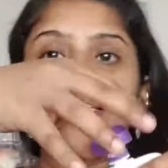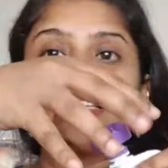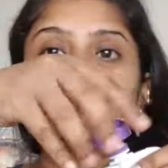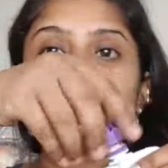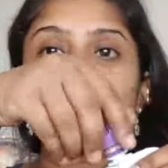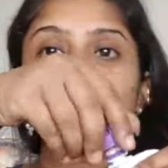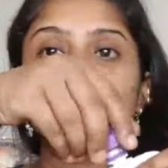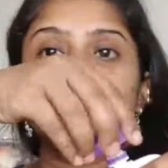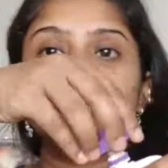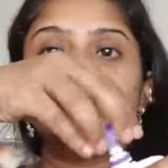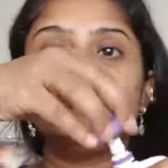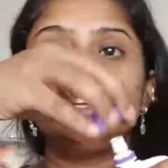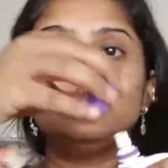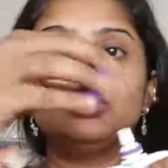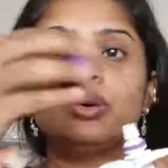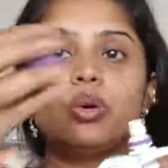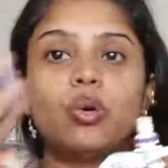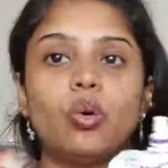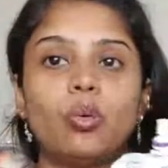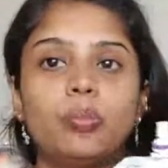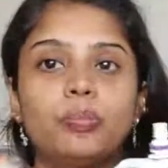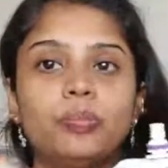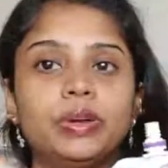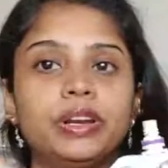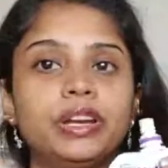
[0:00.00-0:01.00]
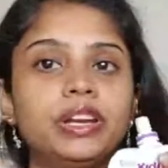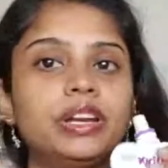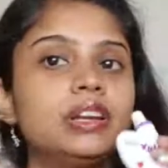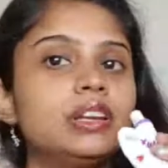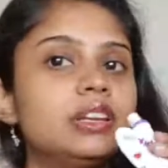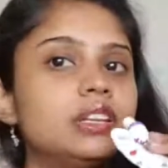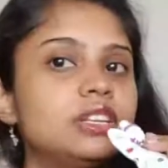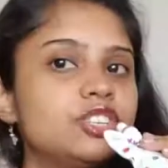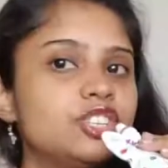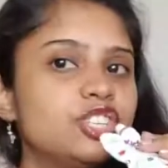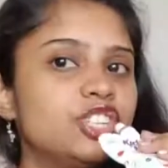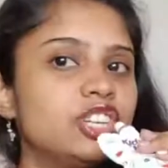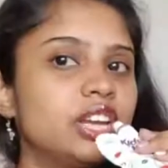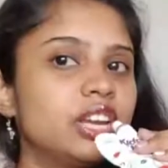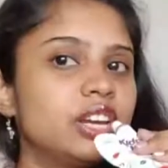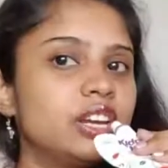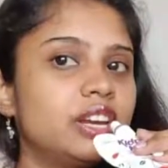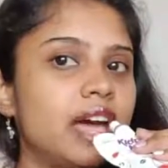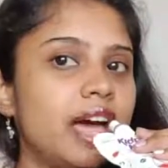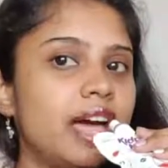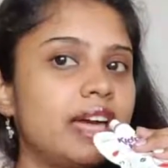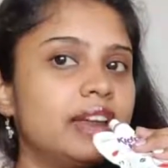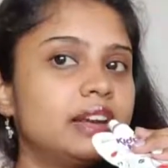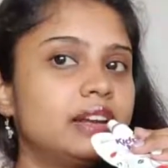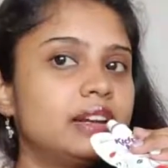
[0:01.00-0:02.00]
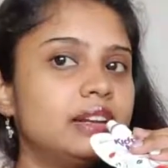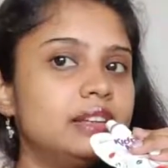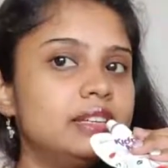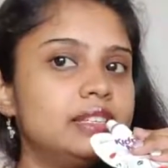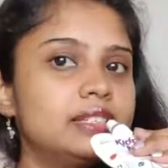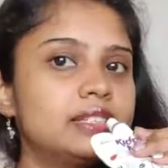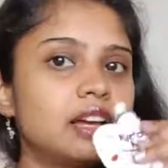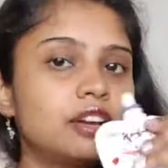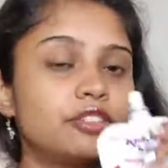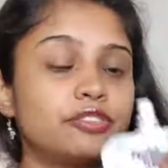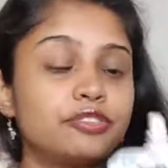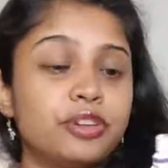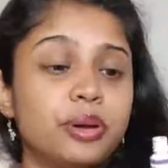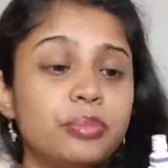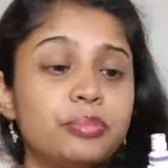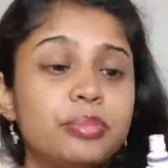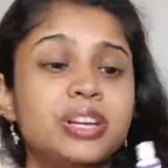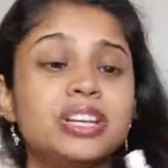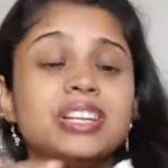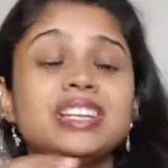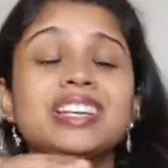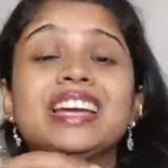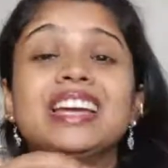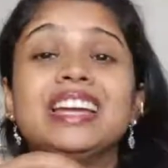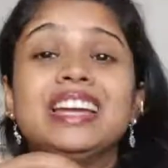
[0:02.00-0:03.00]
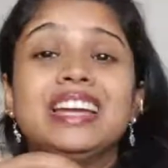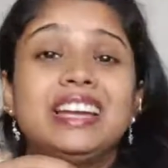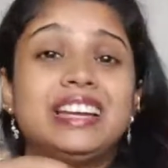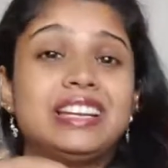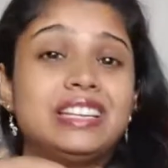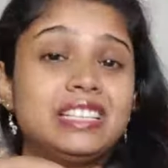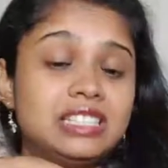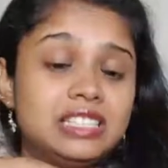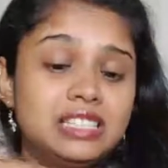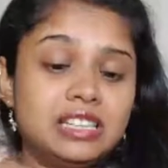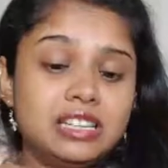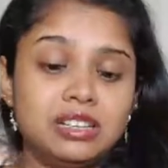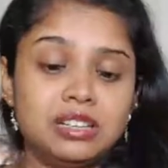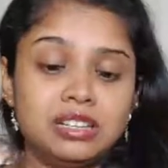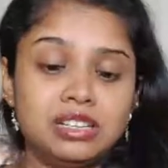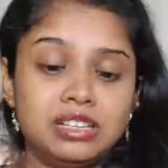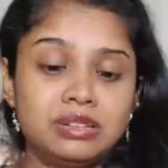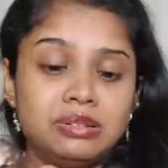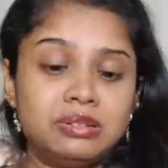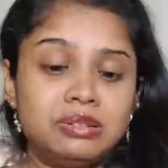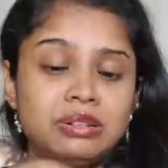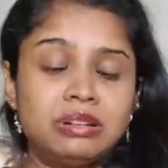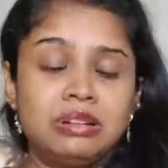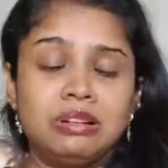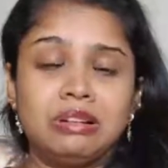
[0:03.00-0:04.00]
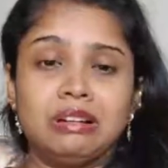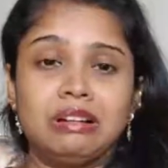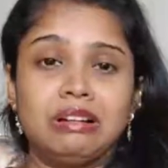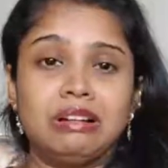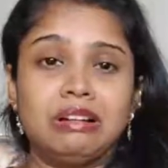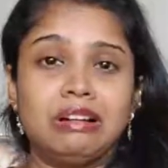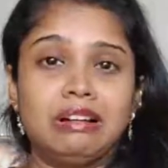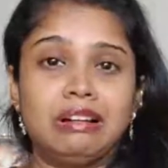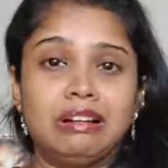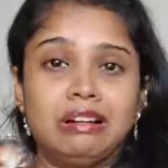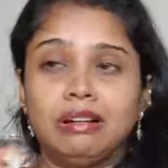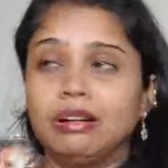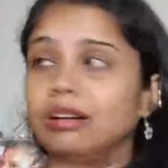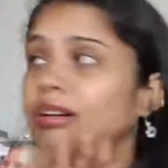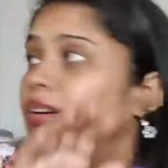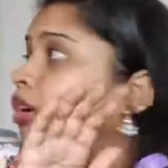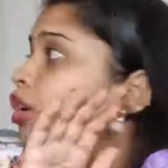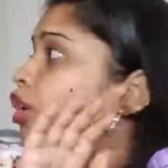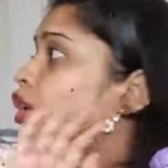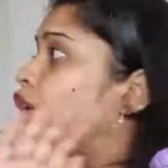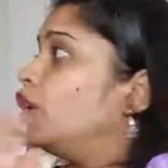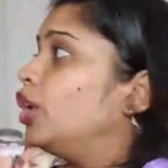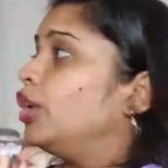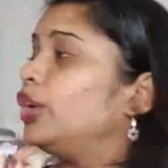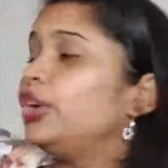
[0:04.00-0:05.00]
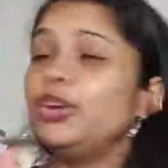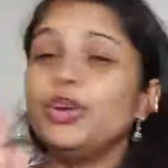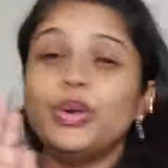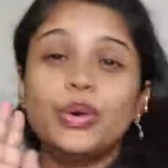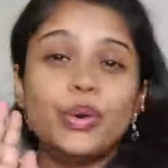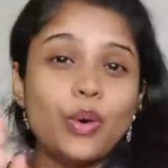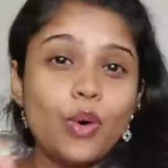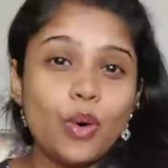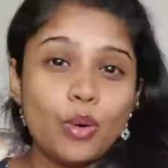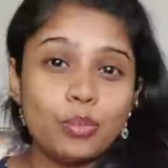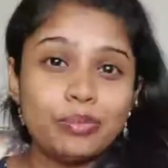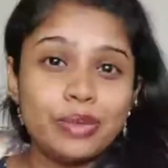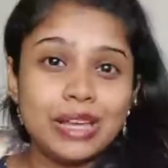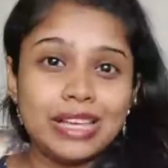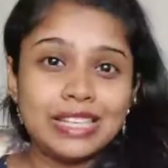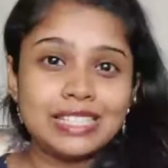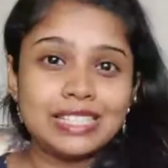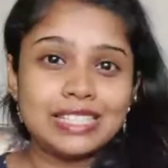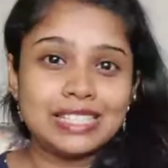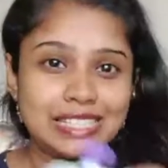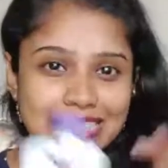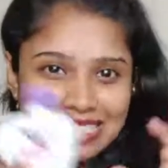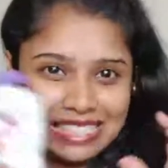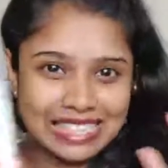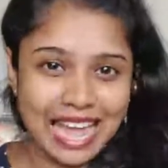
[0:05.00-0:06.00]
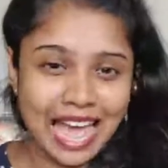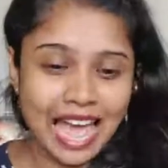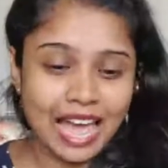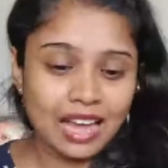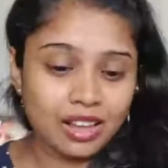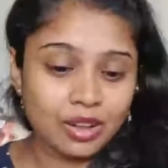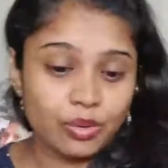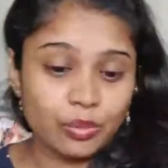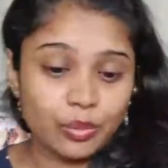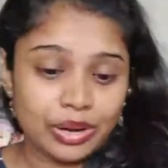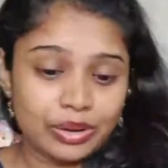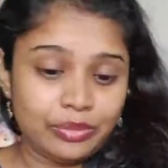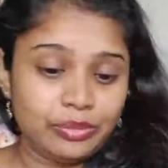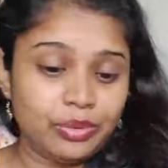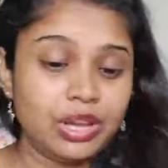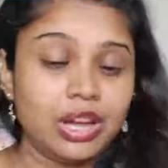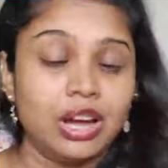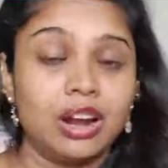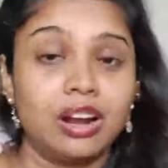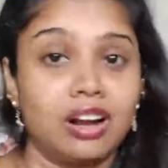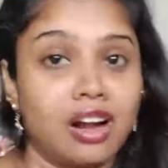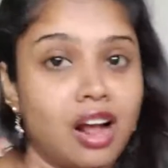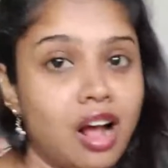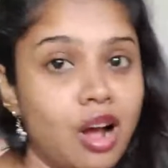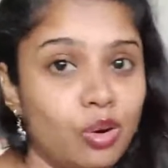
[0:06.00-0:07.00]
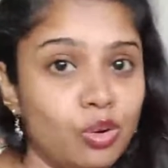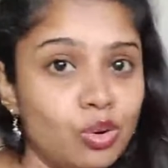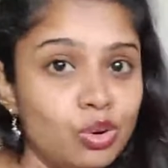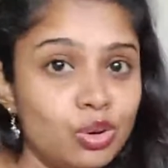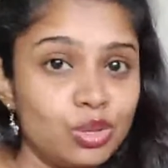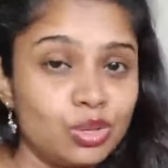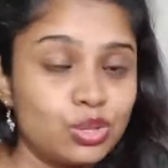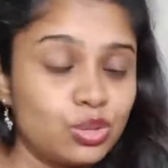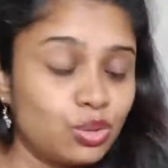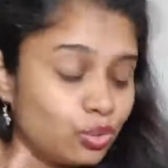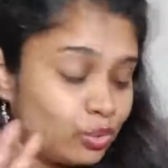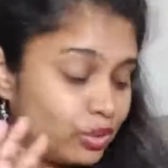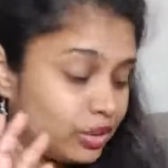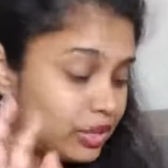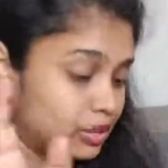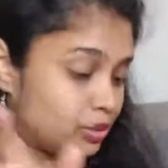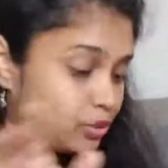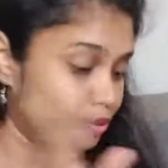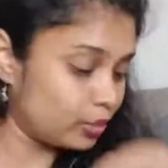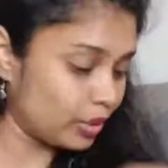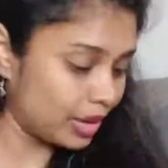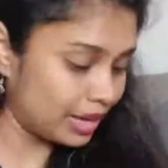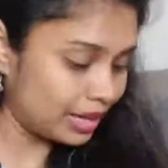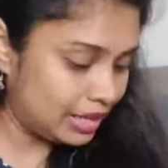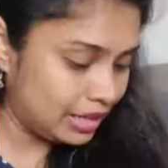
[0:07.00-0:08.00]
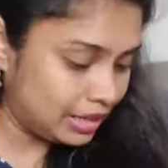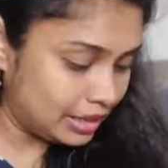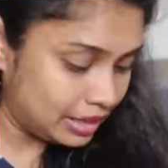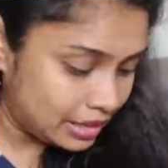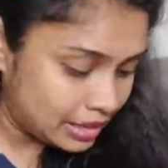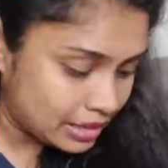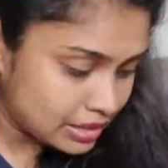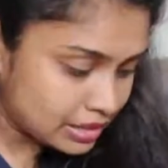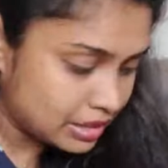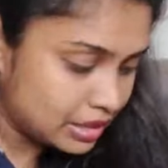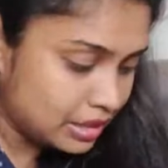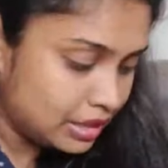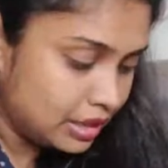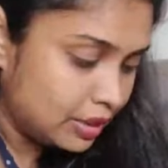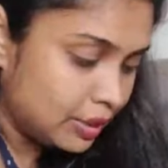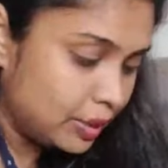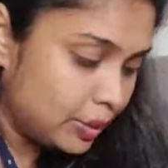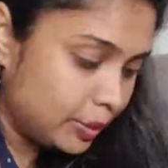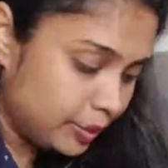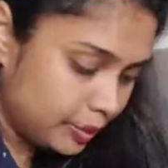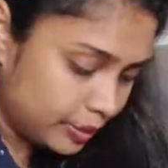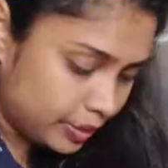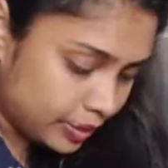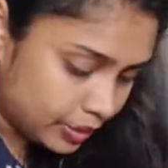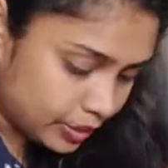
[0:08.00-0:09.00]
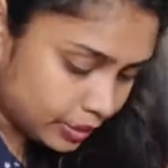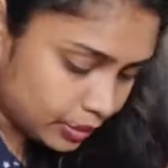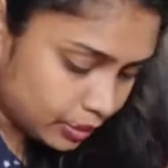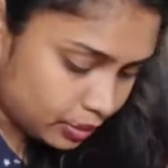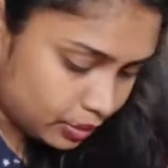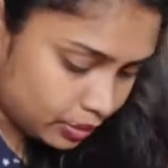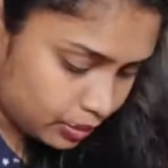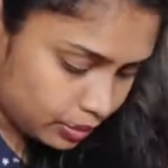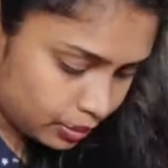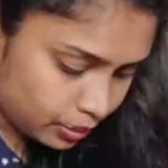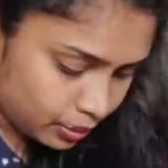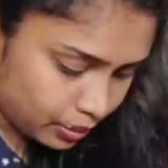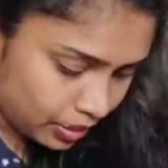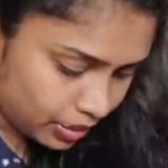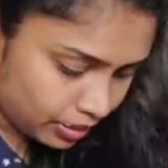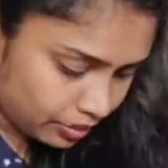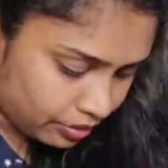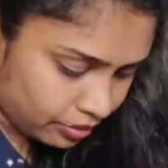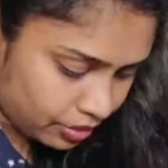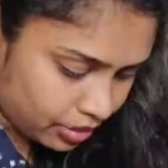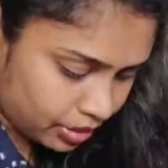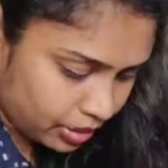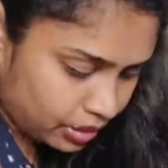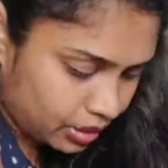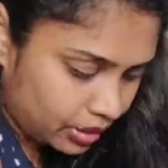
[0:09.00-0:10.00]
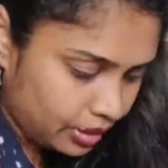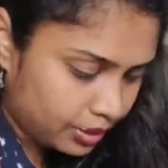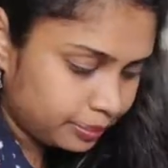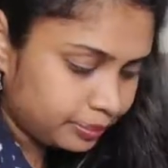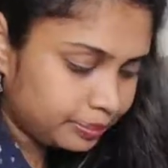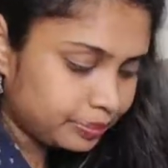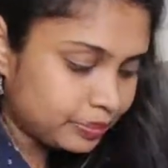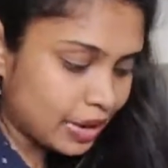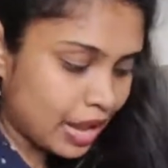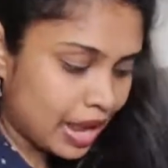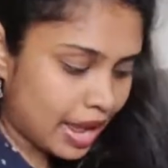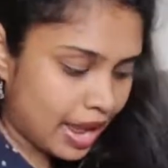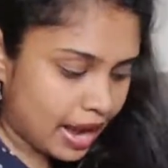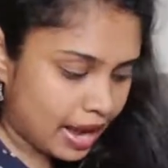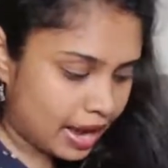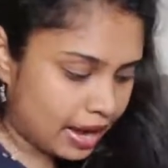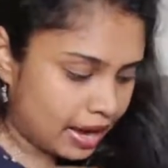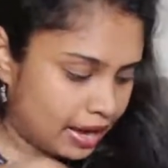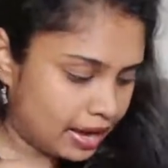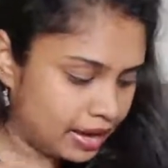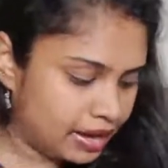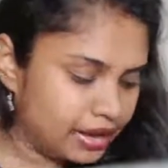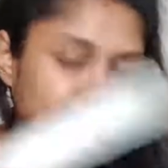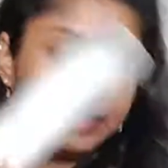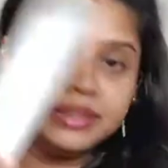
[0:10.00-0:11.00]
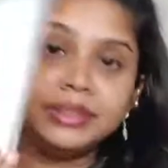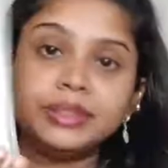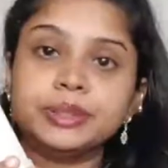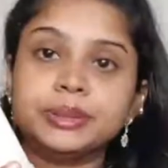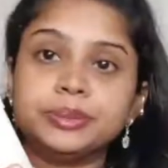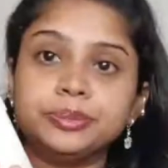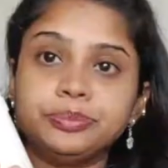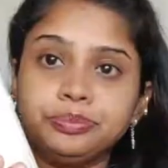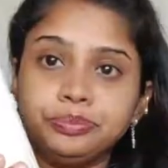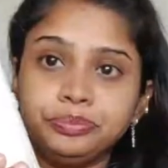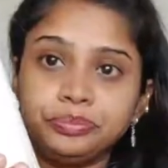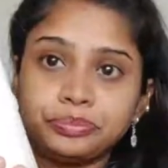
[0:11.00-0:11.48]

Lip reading: this. When you open it, she can directly suck from it. It is a no mess snack when we are out. So it is very easy to give her. And